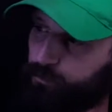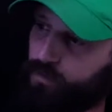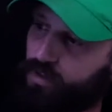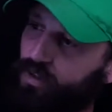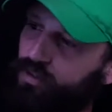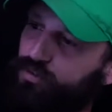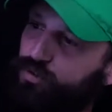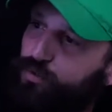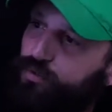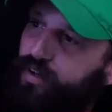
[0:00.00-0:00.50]

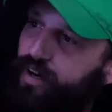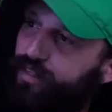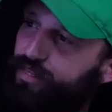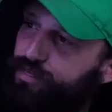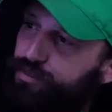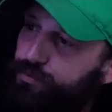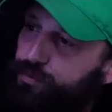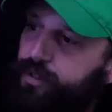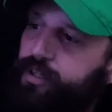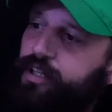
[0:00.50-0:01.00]
So we've got
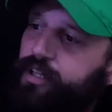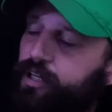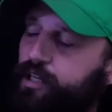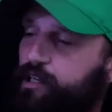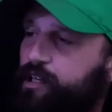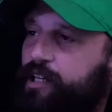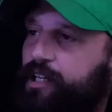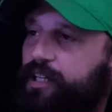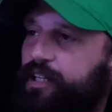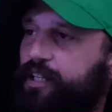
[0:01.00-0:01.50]
3
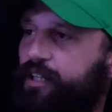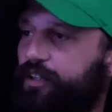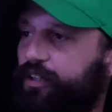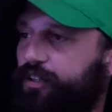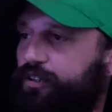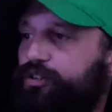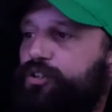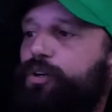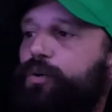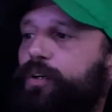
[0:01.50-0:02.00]
here. Let's
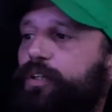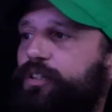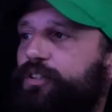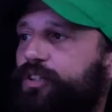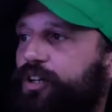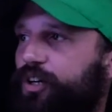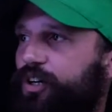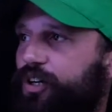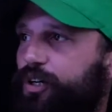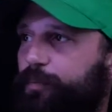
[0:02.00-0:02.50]
go ahead and
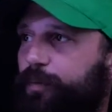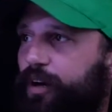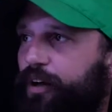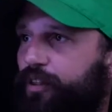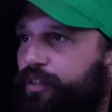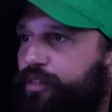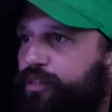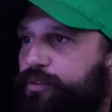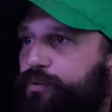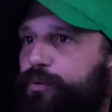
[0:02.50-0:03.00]
talk about
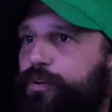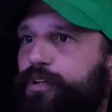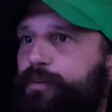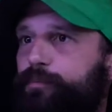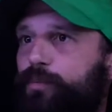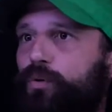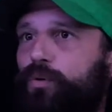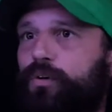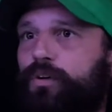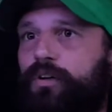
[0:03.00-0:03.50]
3
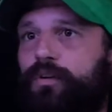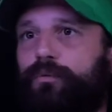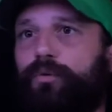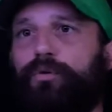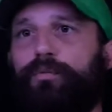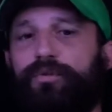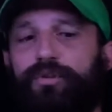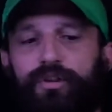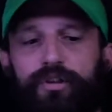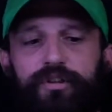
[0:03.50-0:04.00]
more, and we'll
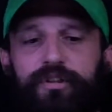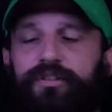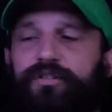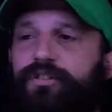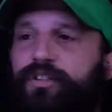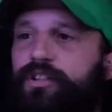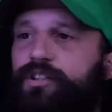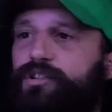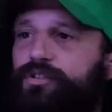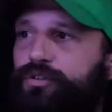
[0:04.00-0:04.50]
turn this
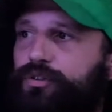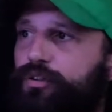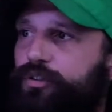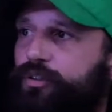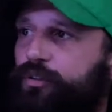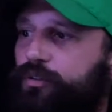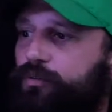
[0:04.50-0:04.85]
into